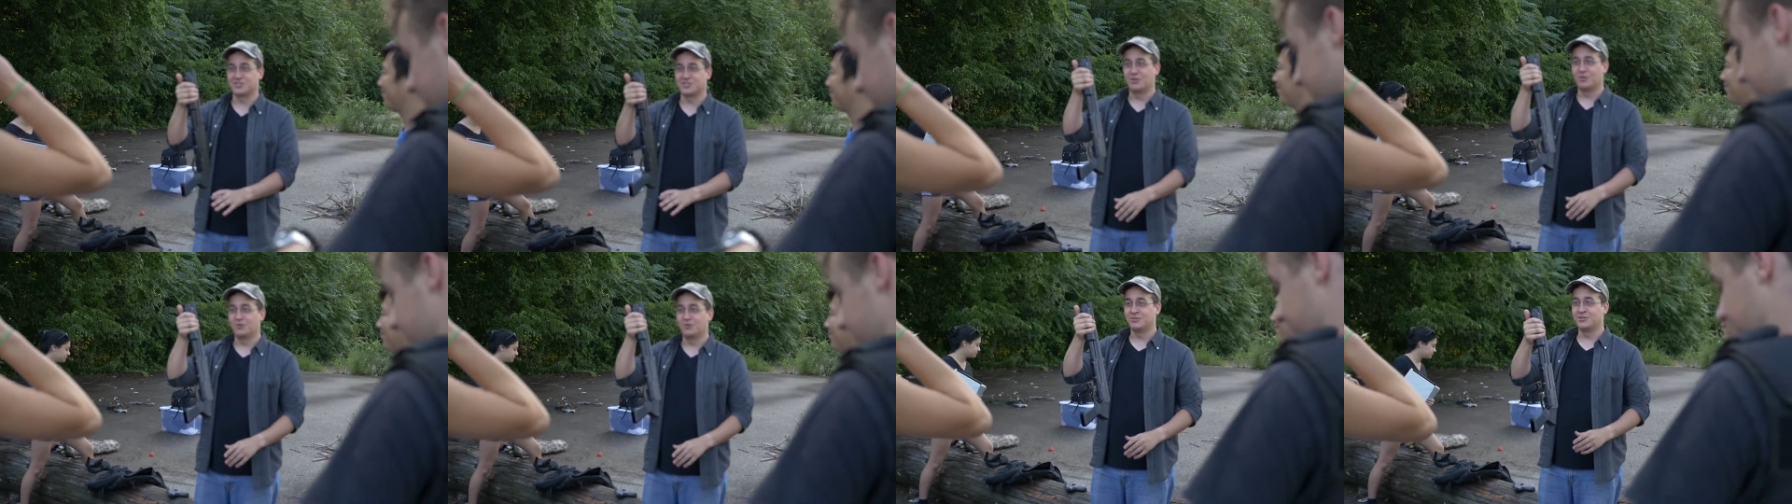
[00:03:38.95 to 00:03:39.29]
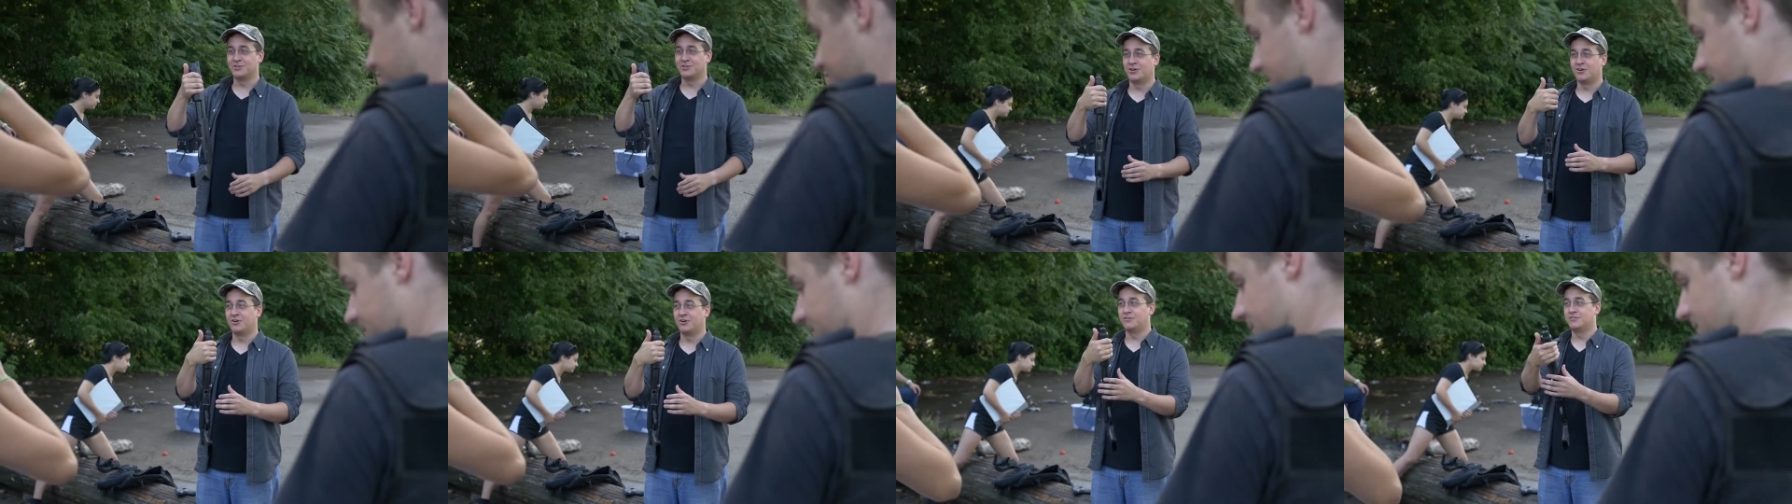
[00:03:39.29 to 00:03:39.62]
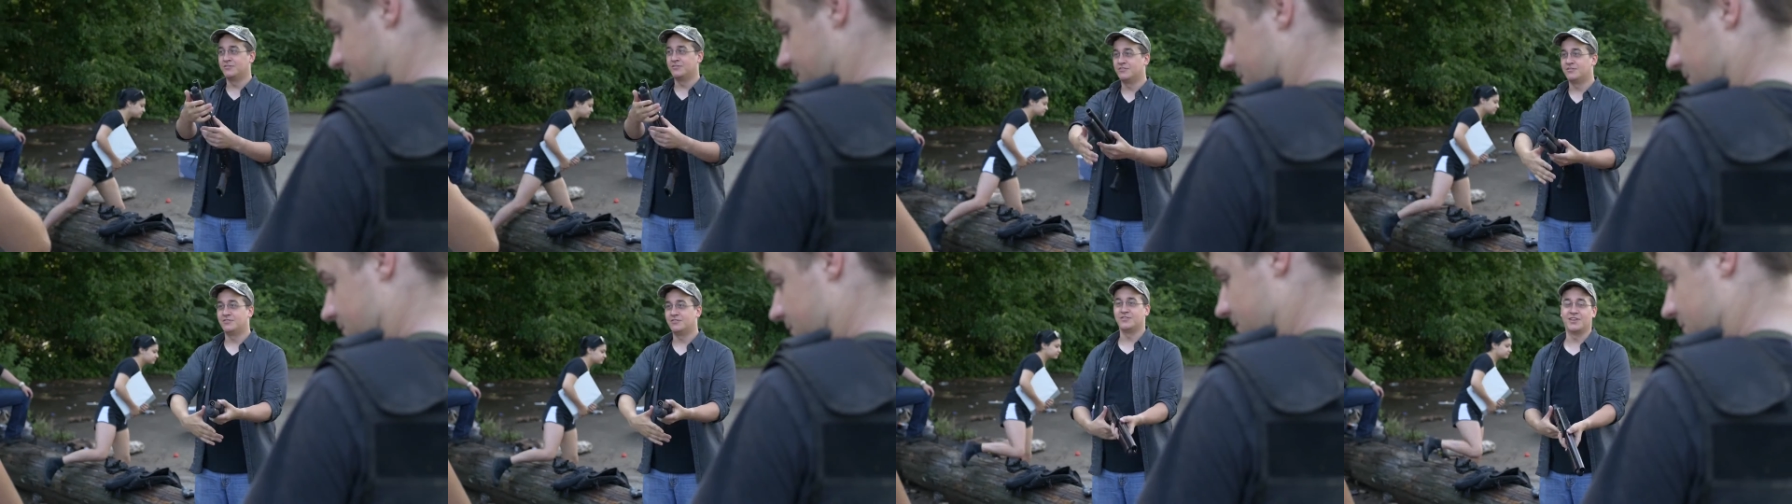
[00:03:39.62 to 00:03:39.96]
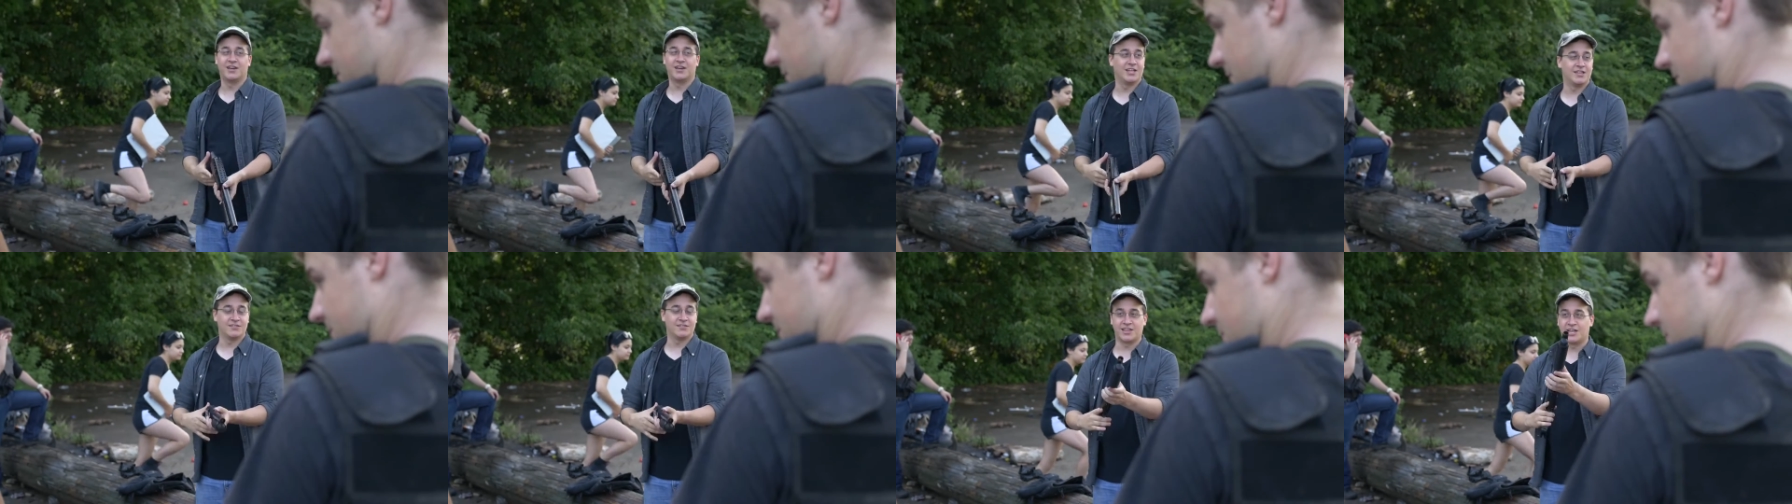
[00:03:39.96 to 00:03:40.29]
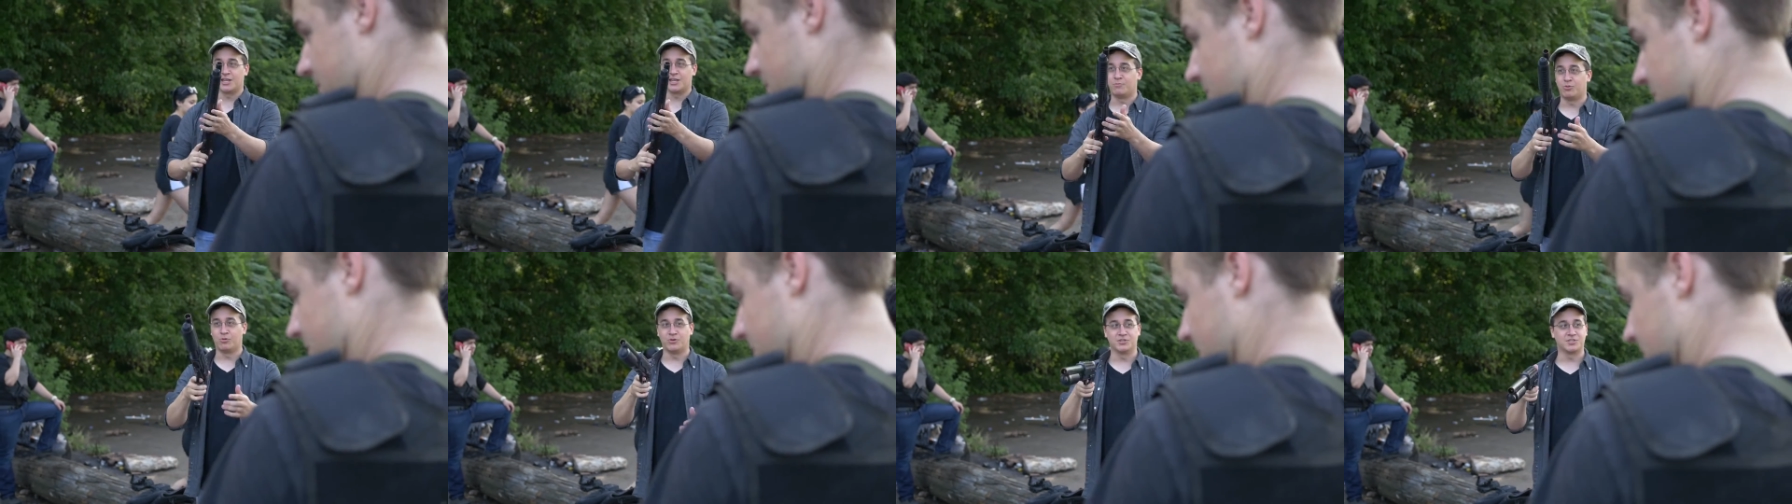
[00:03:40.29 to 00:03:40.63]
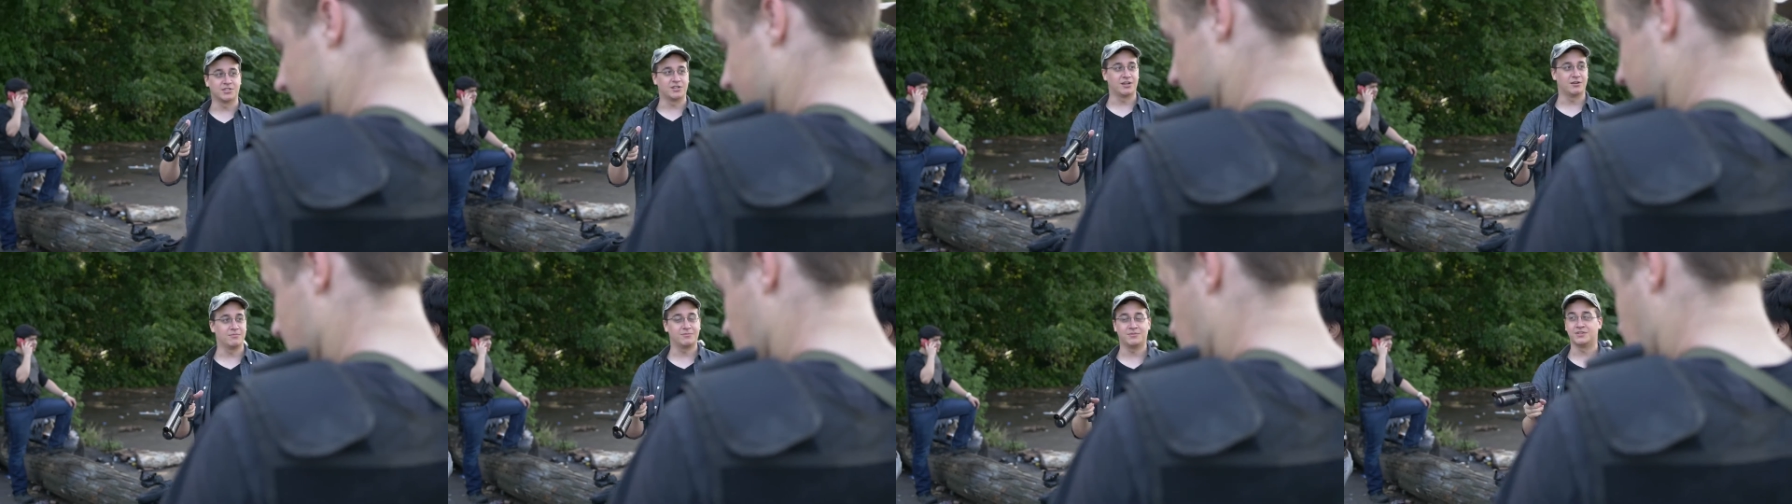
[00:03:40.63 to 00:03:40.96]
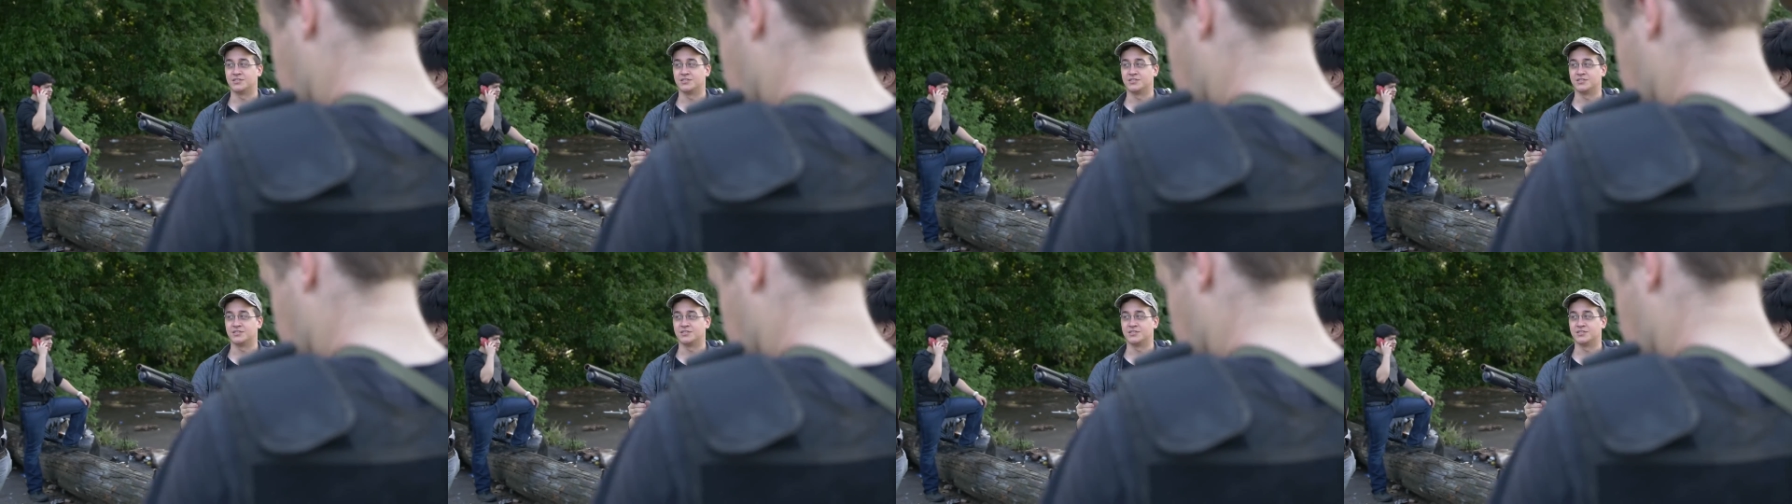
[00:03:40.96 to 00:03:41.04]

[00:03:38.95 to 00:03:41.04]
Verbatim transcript: through the Hotel Fort Des Moines, and he's